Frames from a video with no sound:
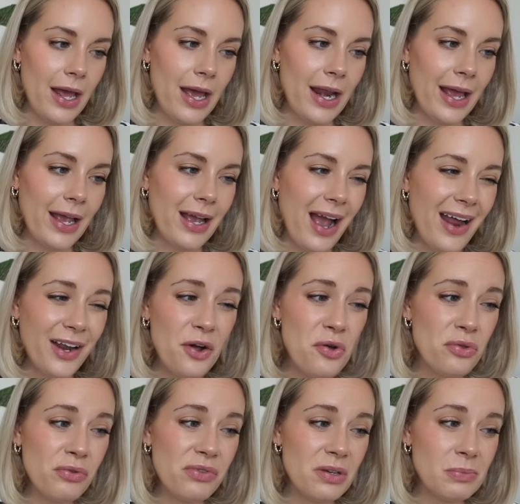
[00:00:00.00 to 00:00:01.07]
and I kind of go
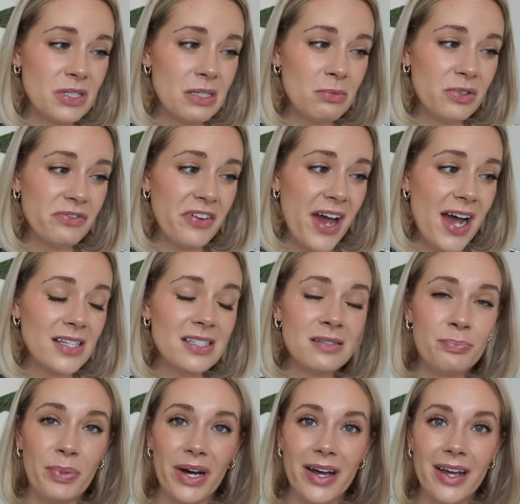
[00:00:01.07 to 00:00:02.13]
through them somewhat
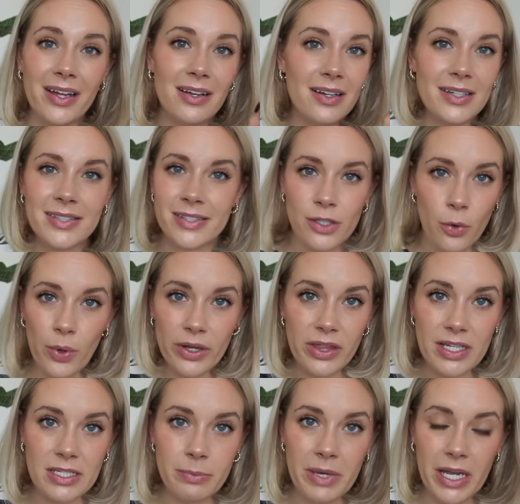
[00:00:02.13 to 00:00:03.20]
fast, but it's still worth
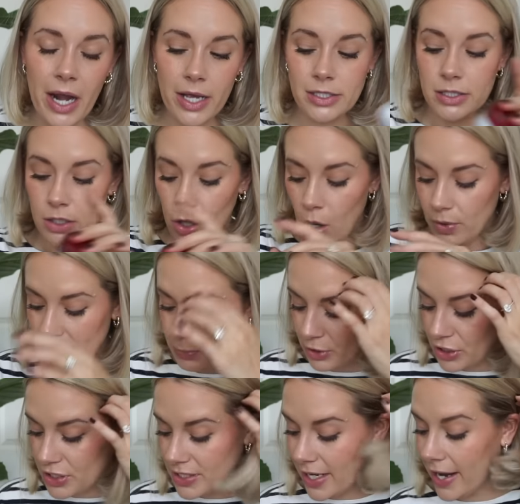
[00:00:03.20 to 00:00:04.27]
it to me, and I still always
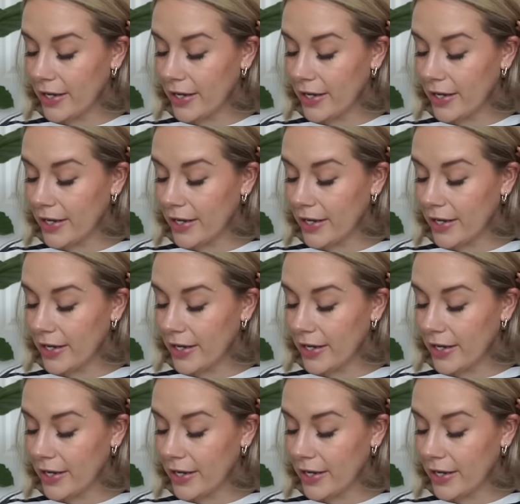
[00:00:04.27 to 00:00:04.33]
purchase it.